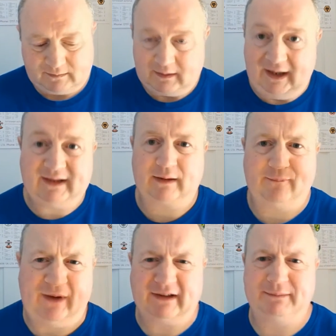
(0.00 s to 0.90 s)
He's a
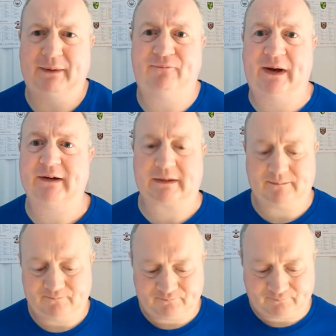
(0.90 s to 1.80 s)
defensive midfielder.
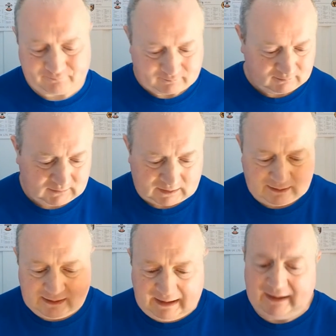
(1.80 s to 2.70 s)

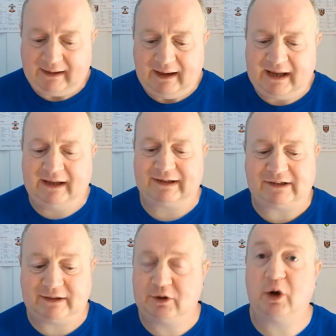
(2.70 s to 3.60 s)
He is
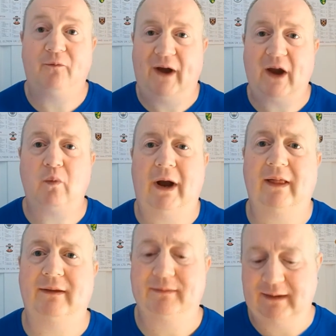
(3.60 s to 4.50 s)
actually doing very well
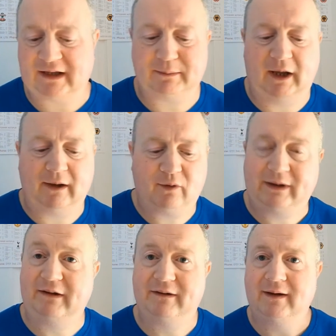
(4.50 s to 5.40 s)
in Inter Milan, so he
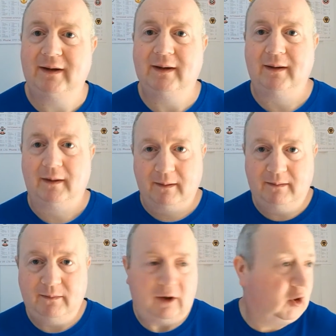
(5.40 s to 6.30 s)
is
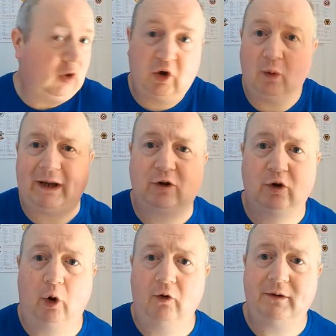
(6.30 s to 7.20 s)
good doing what he
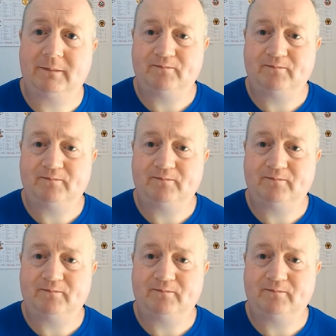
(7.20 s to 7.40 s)
does.